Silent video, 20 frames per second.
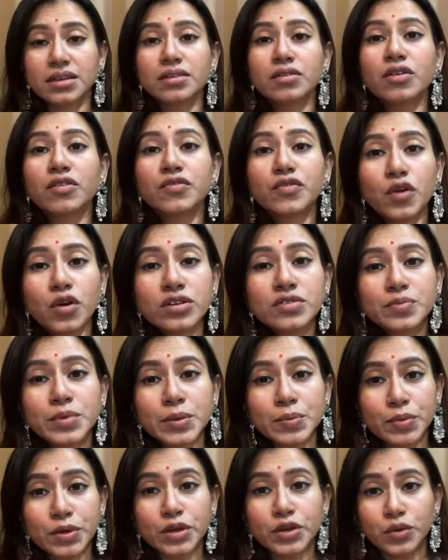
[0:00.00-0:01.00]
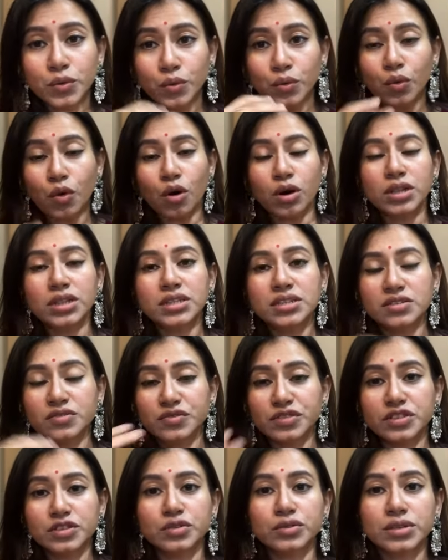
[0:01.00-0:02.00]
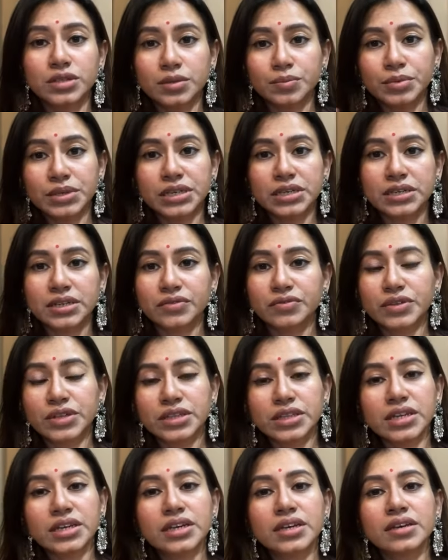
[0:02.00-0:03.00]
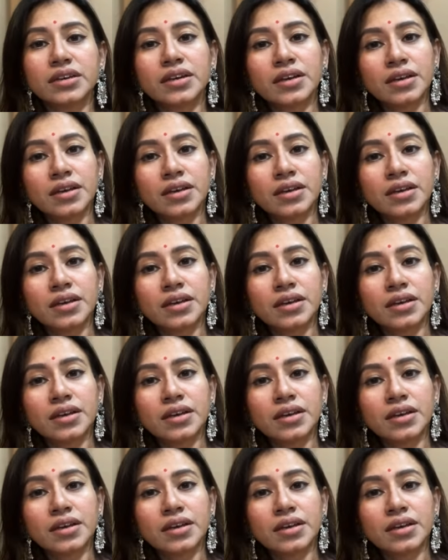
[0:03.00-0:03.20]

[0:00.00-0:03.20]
of course people do all this physiotherapy and everything,